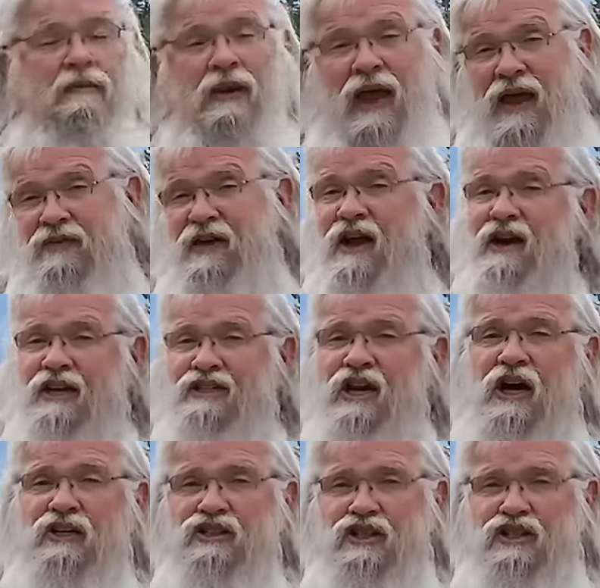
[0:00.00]
And then he
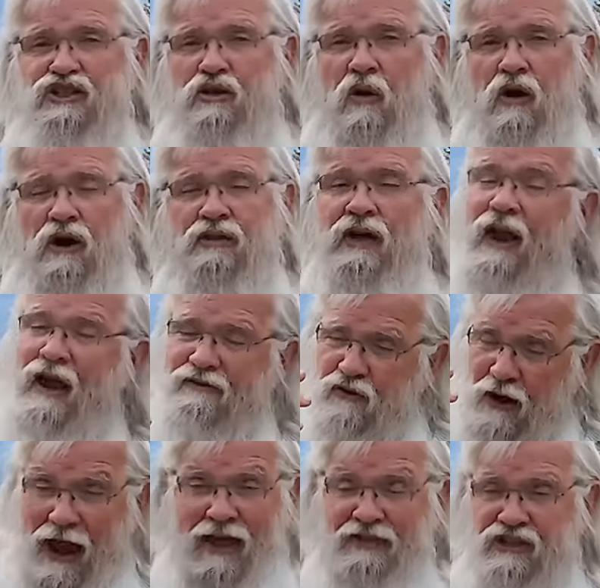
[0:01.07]
tells the story that after
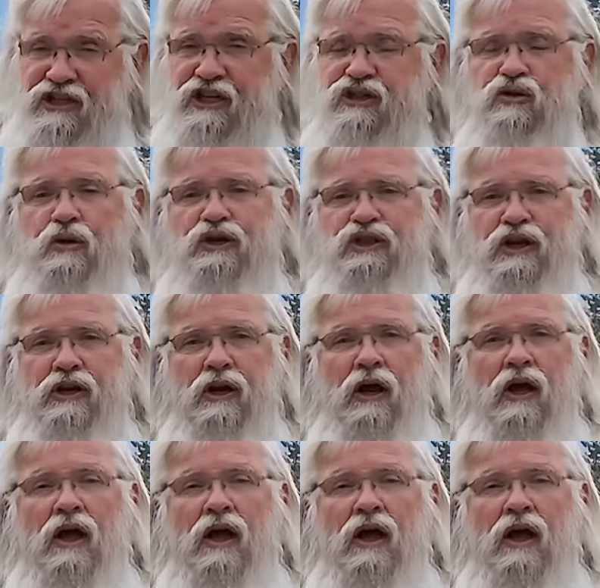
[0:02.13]
he had this intuition,